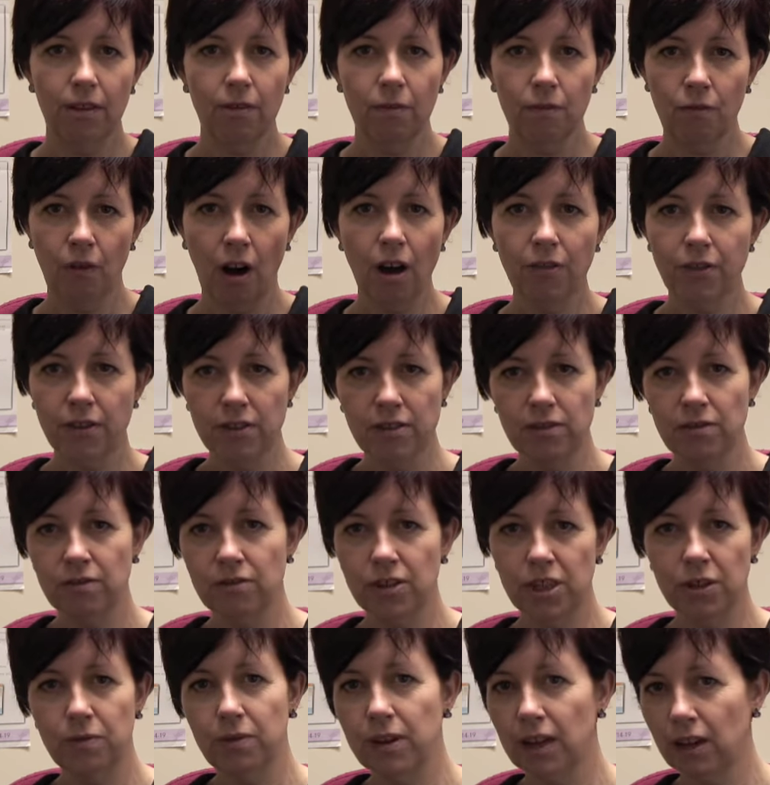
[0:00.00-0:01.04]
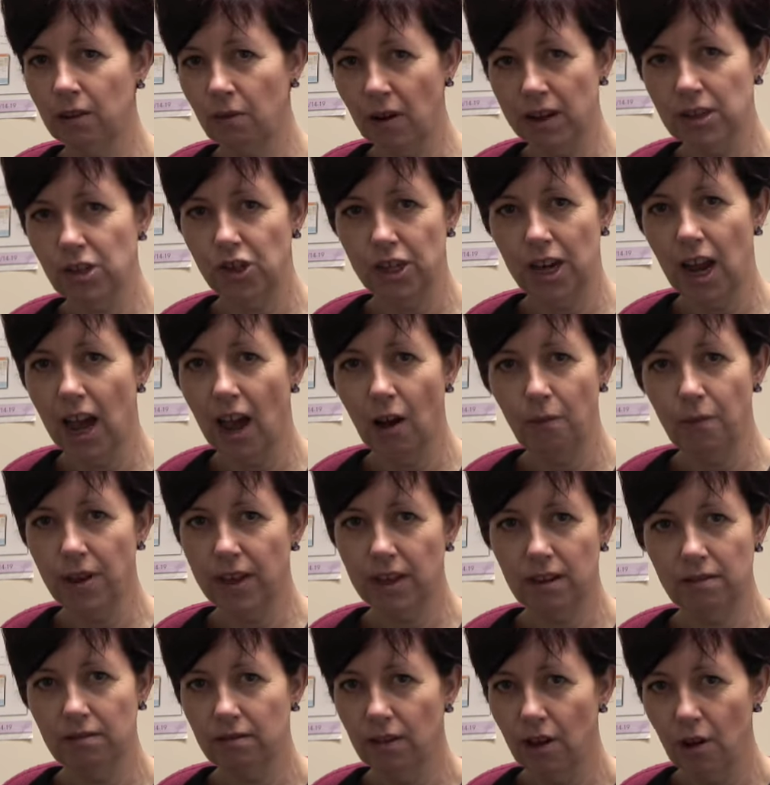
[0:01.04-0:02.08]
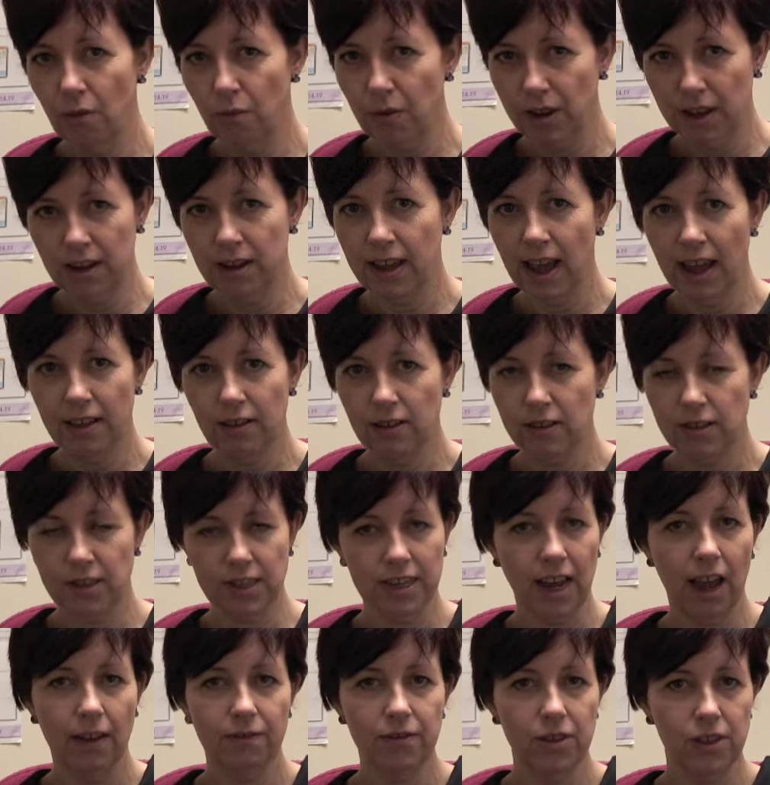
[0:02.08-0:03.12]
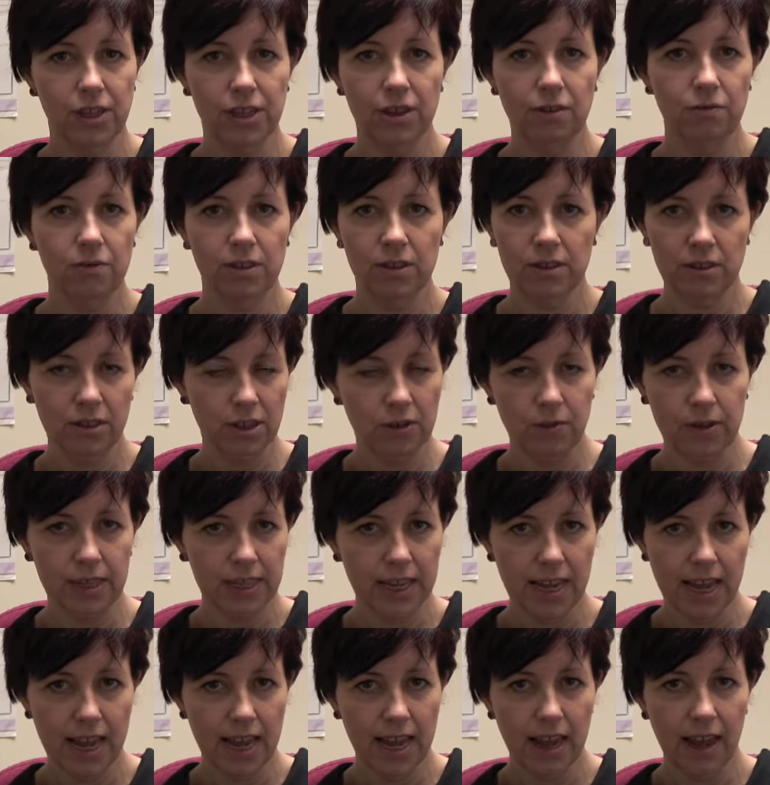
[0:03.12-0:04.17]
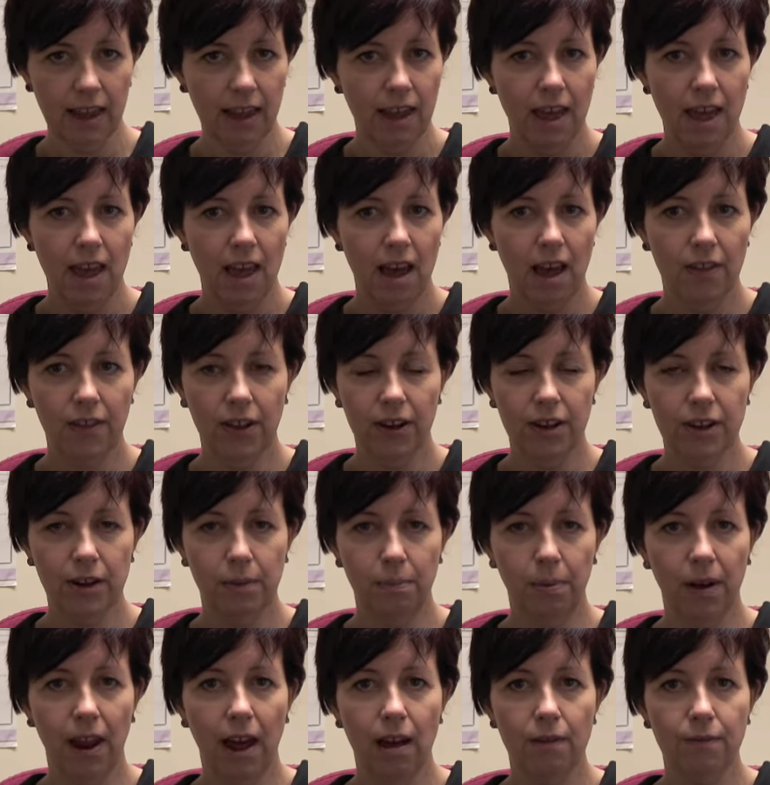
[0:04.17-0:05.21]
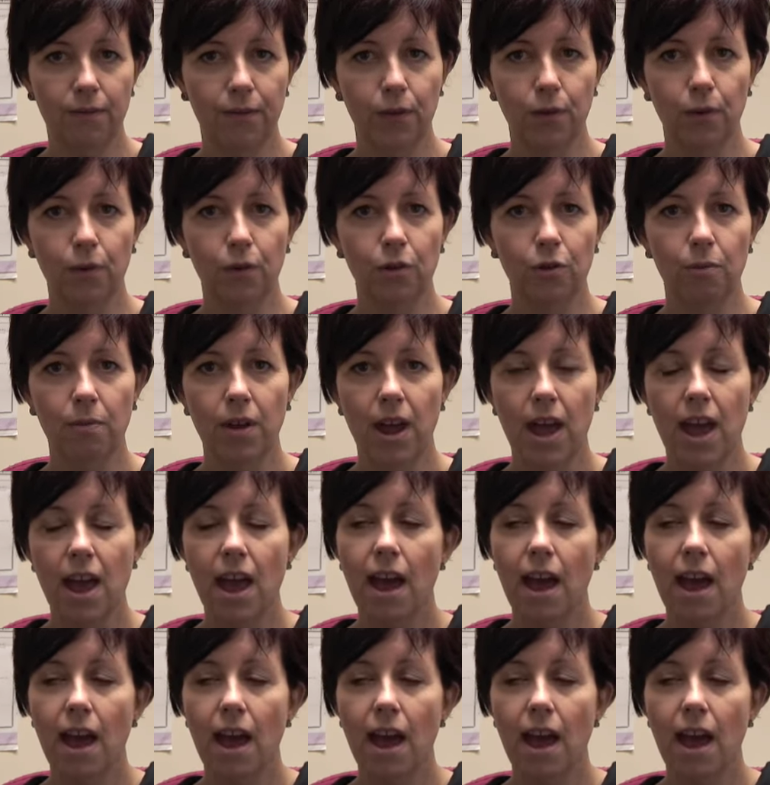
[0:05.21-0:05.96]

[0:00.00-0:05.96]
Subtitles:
Rather than doing a questionnaire, we can get the staff to do it here on the learning platform.